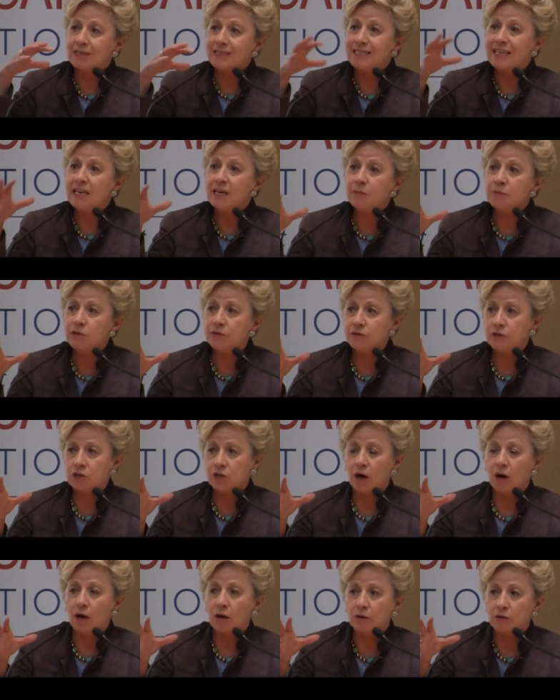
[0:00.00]
teams of
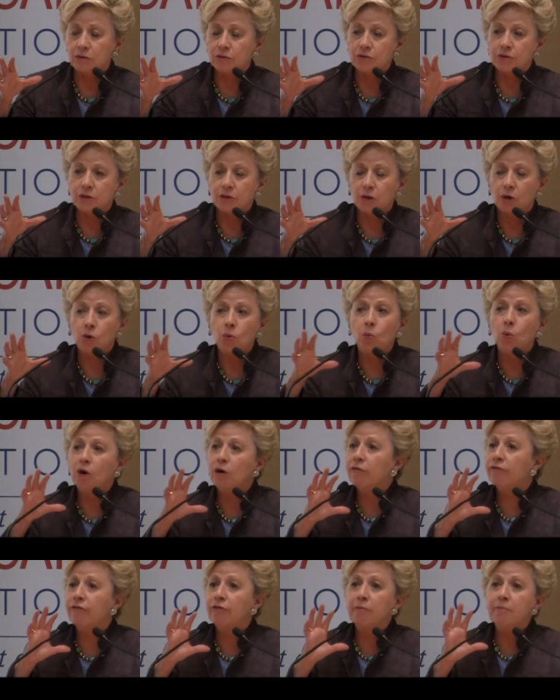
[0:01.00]
scholars who
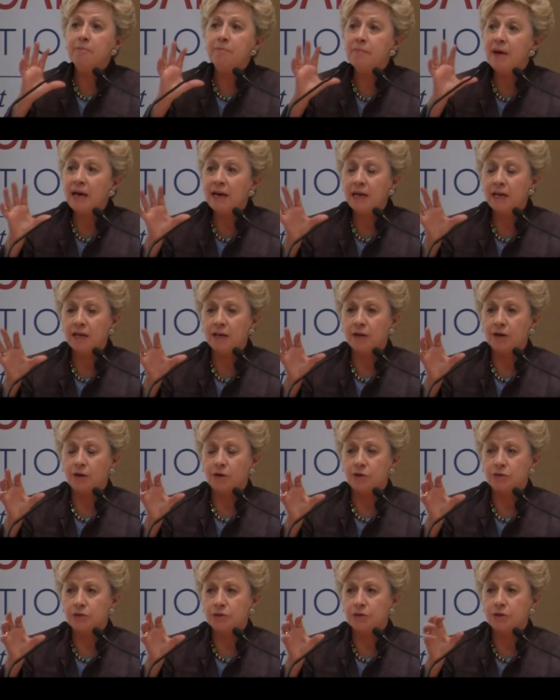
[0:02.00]
work for many
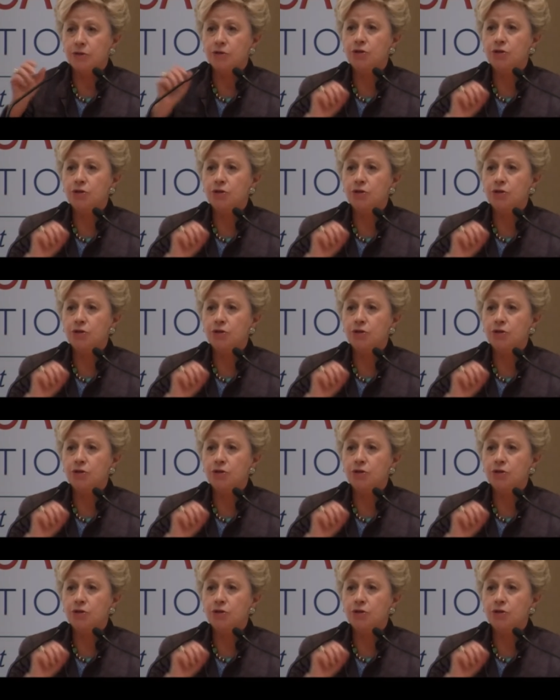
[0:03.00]
years